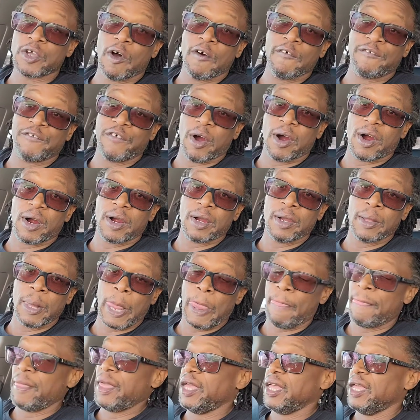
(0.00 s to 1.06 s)
so far,
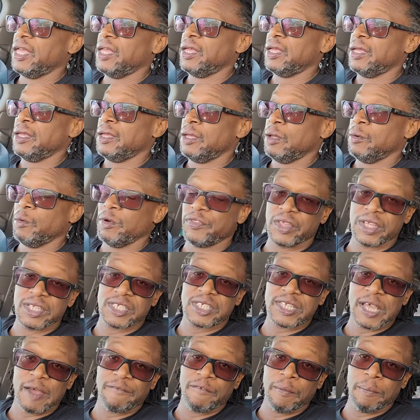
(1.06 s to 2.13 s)

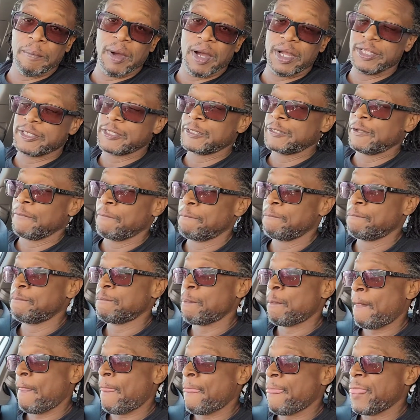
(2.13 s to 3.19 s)
within seven months,
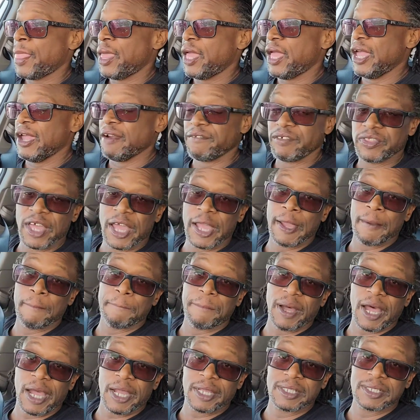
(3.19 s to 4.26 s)
everything
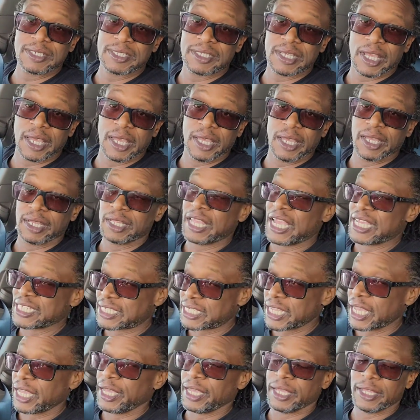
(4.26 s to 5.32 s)
Biden said,
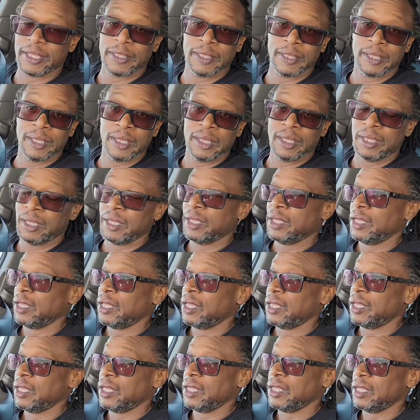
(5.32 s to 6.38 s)
has said,
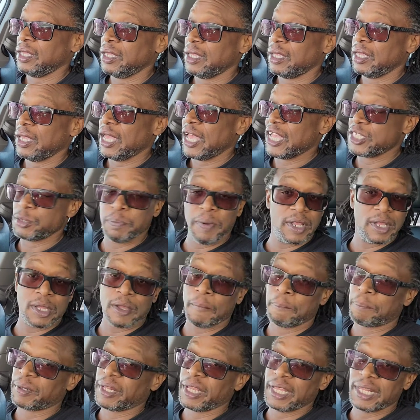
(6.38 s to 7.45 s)
has been a
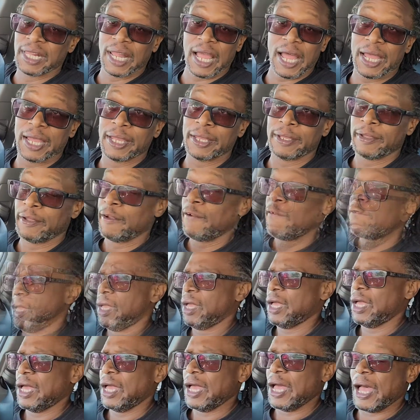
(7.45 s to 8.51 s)
complete lie.
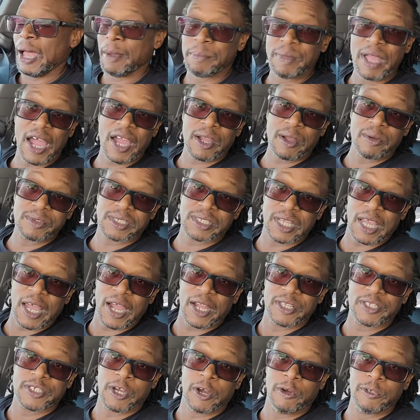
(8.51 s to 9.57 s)
I'm not going to say
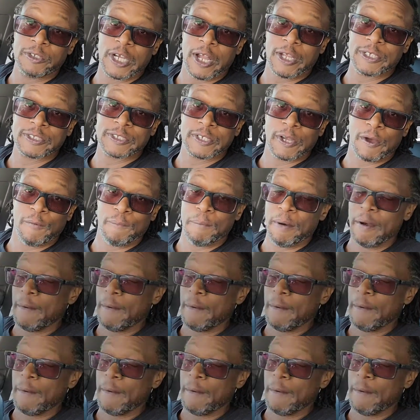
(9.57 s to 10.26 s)
I told y'all so,